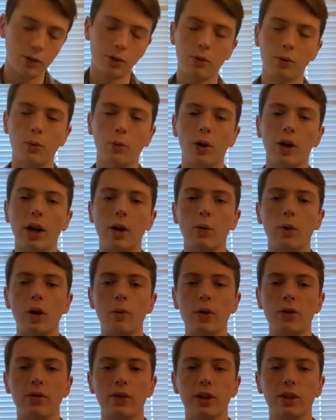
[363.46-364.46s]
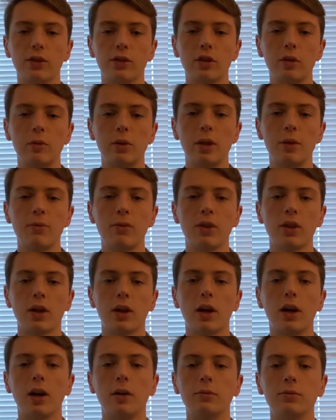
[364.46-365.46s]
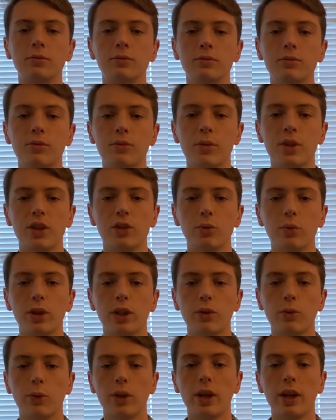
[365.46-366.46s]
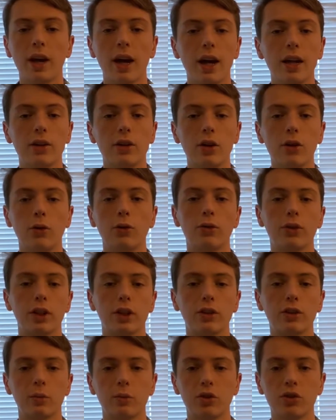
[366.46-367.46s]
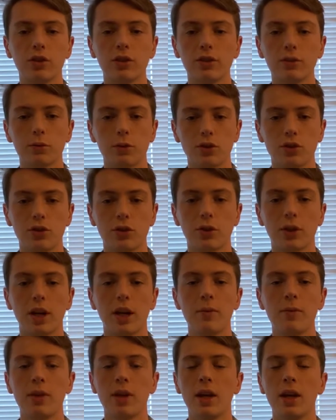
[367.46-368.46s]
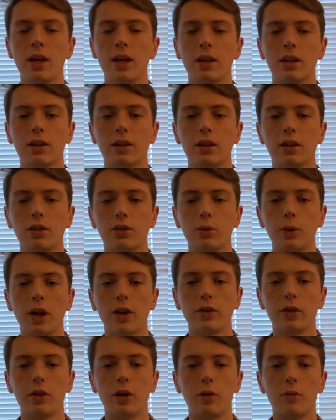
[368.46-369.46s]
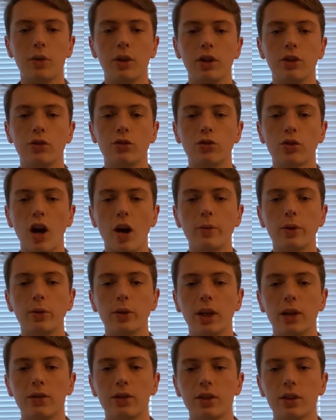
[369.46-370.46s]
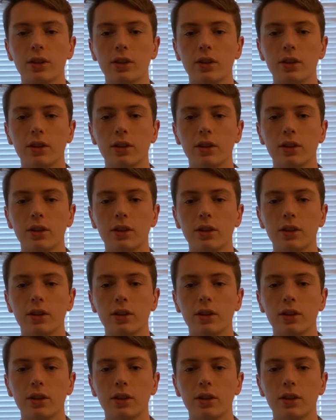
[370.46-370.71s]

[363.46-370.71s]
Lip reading: what I want my flannels to be. This week we had no flannel submissions, which is okay, because we have a bit of drama we have to